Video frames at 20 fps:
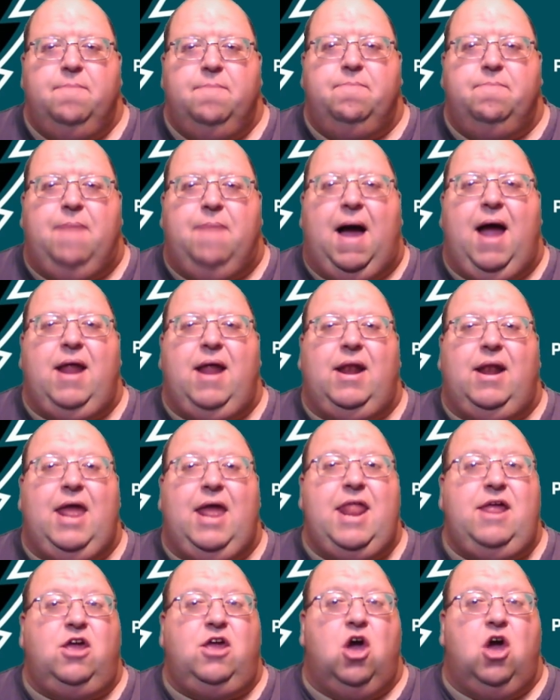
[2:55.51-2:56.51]
by
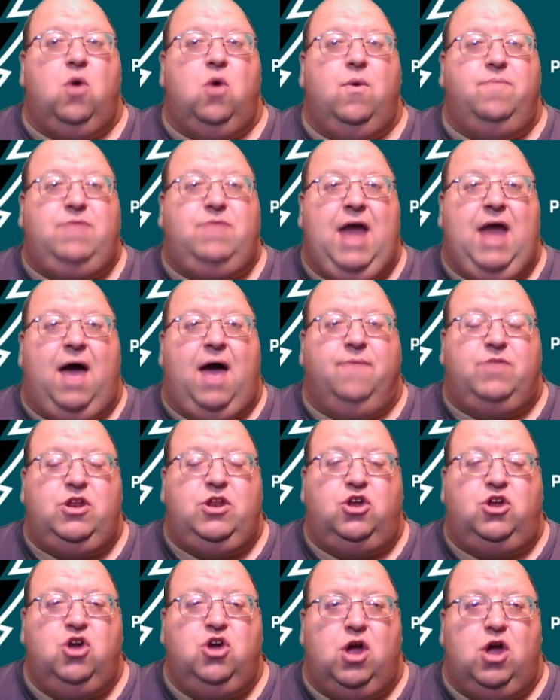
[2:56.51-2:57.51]
letting go of Dalvin
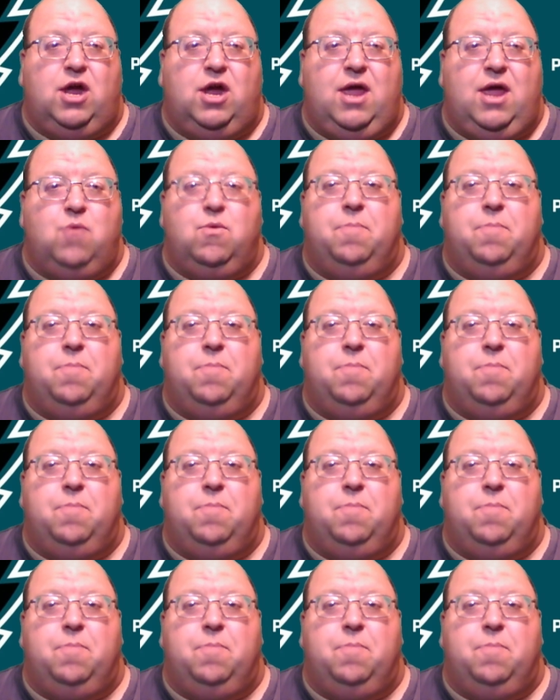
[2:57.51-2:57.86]
Cook and